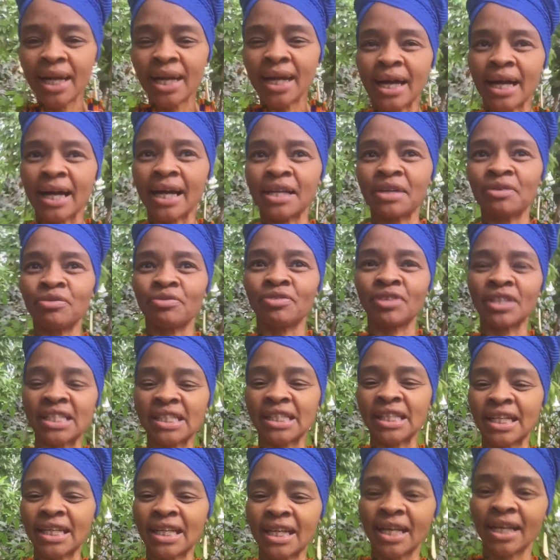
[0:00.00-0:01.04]
I am
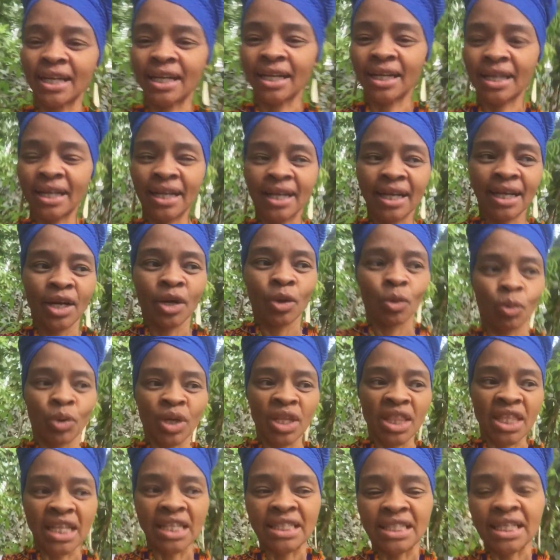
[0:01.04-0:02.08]
visiting
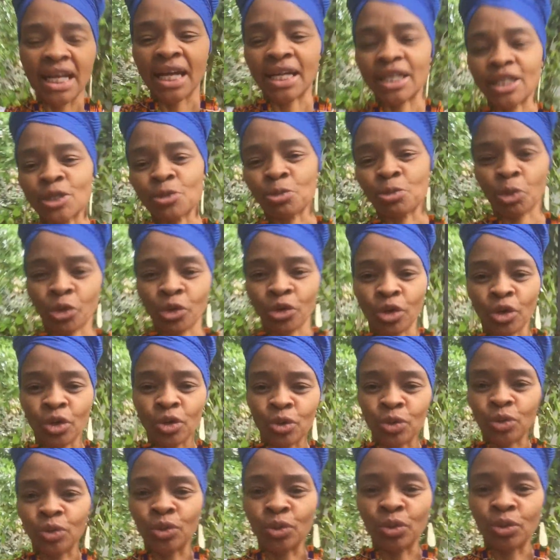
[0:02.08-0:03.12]
with a diaspora
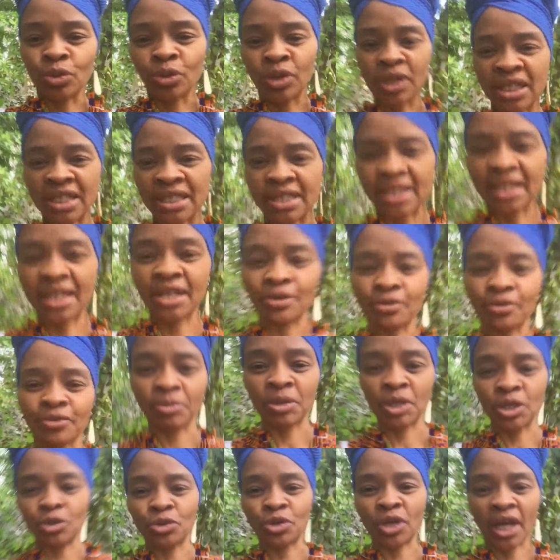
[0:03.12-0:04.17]
who is here from
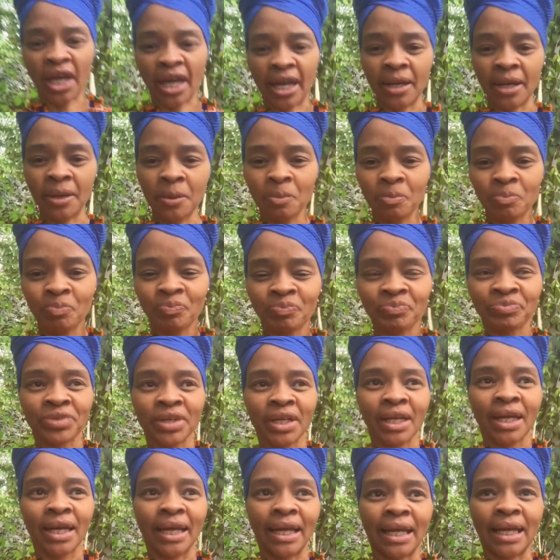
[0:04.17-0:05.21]
the UK.
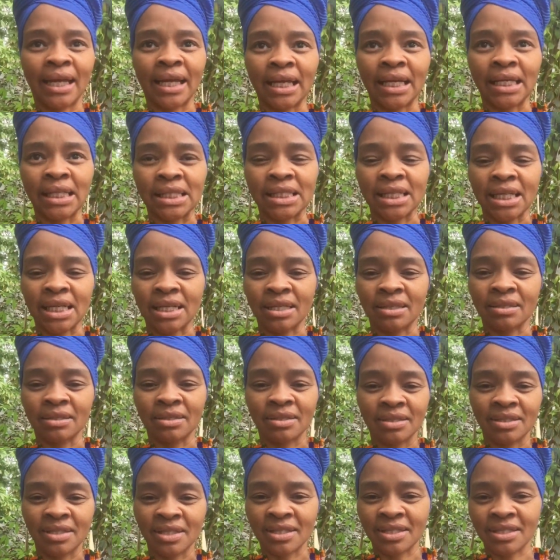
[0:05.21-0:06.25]
And uh,
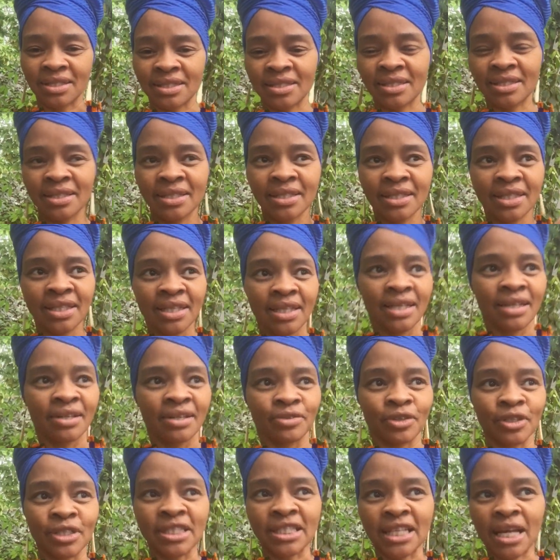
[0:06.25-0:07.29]
just
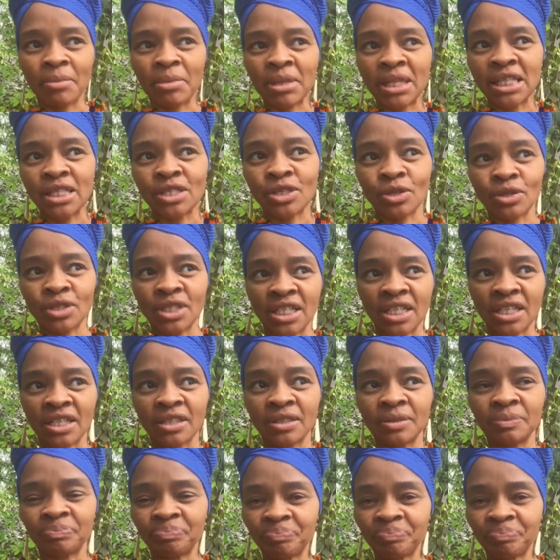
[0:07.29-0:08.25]
first time at this hotel.